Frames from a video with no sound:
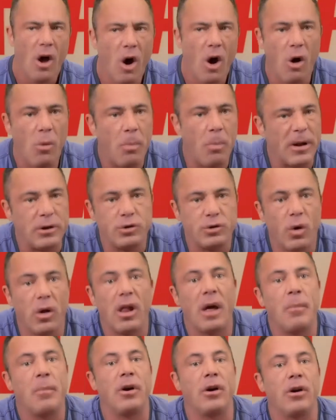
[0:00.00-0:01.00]
oh, but Joel,
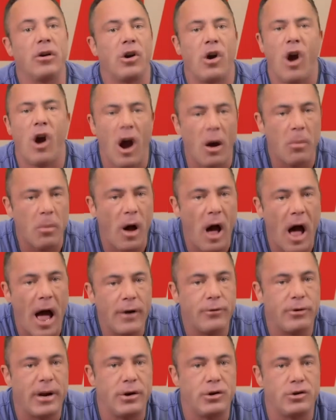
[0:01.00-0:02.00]
I'm a
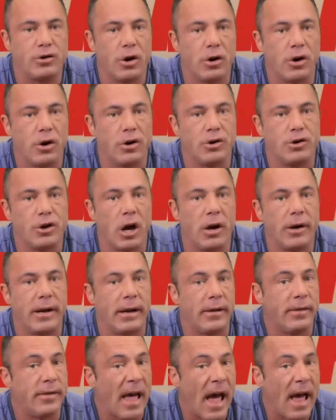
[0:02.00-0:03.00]
carbohydrate and sugar
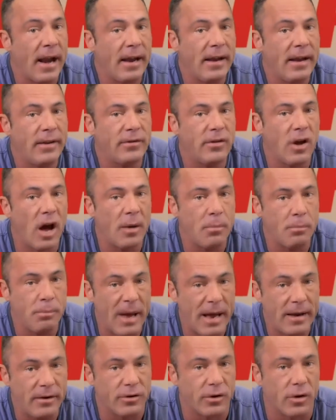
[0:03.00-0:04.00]
junkie. That is not
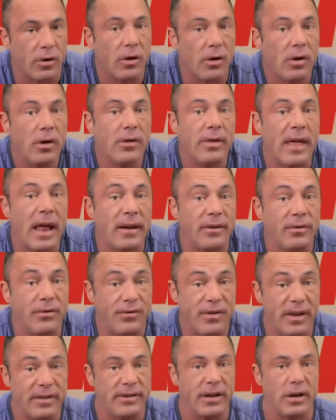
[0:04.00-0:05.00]
mental, that is
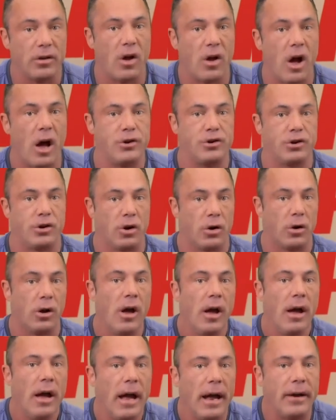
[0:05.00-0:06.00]
physiological.
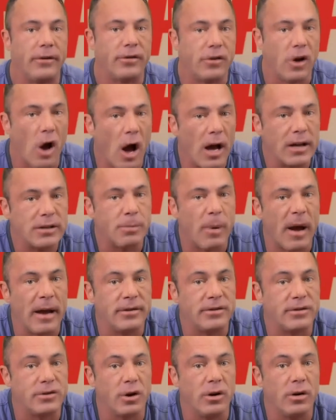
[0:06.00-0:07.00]
It's caused by
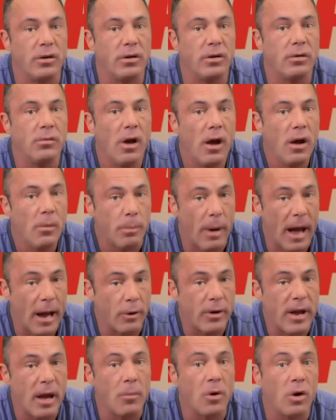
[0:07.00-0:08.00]
certain
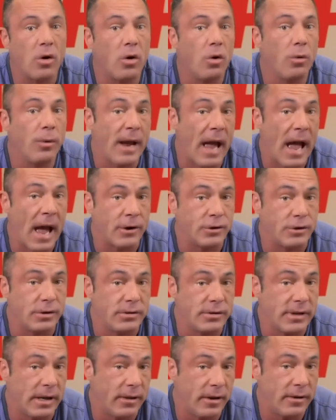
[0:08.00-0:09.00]
biochemical
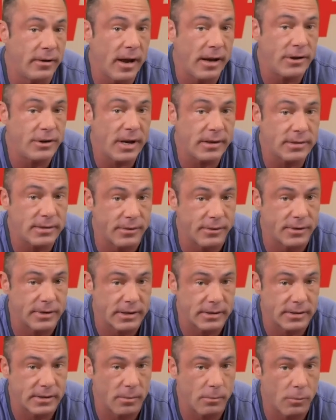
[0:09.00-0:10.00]
reactions in the digestive
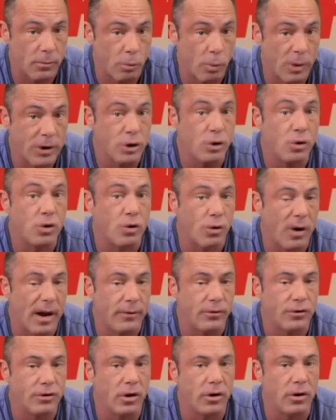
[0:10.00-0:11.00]
system when you
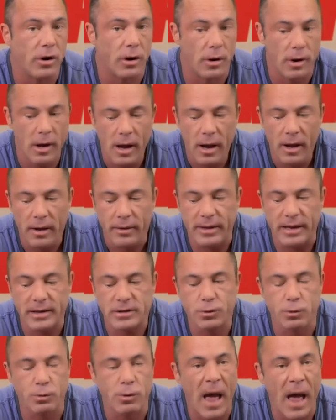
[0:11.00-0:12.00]
crave sugar.
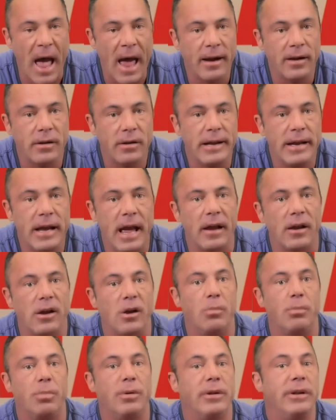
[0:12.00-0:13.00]
This radically and
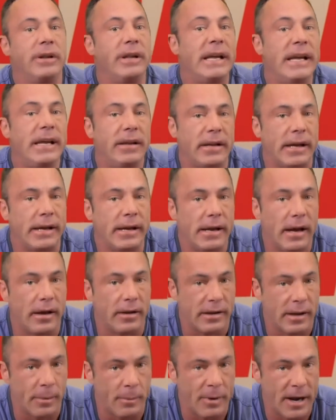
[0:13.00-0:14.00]
completely
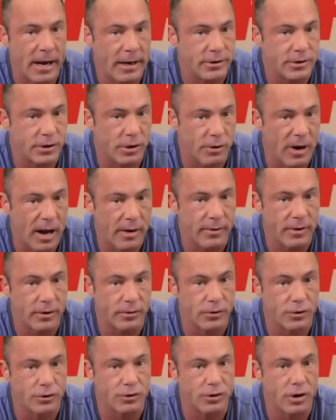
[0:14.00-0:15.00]
eliminates your cravings
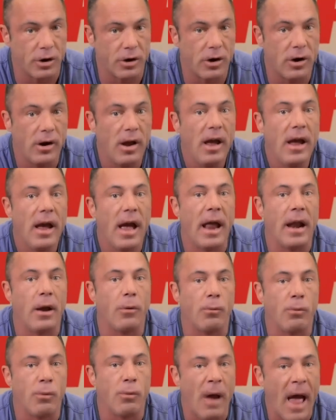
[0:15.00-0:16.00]
for sugar, and it
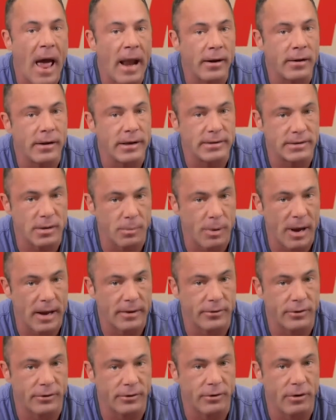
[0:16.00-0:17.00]
radically
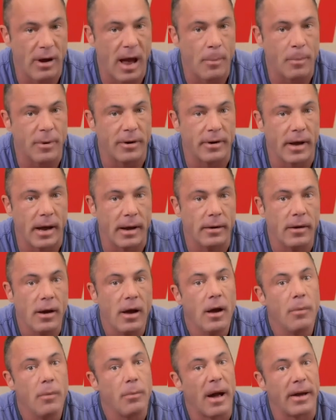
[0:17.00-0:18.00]
suppresses your appetite.
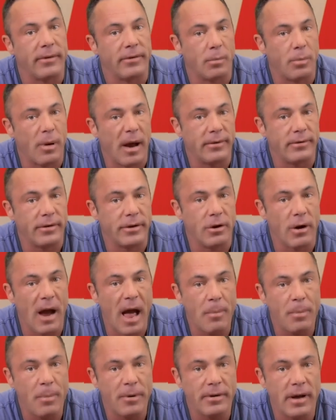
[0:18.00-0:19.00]
By suppressing your
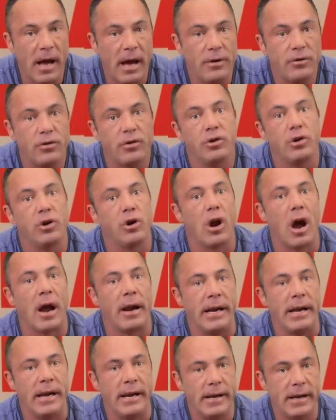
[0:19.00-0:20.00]
appetite, you're
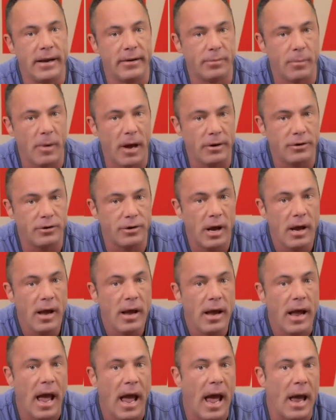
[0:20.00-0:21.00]
not eating as much,
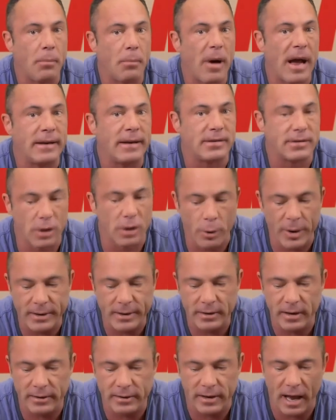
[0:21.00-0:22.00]
and by slowing
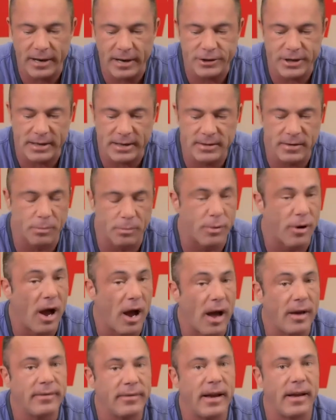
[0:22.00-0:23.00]
the digestive
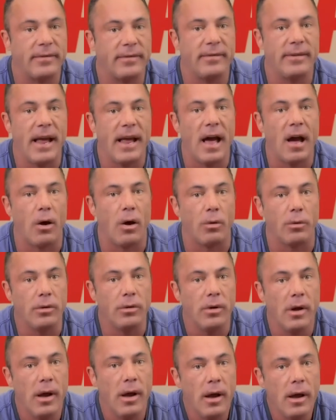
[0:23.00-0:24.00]
process down,
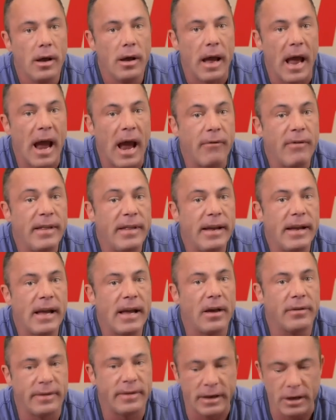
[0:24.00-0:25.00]
everything else that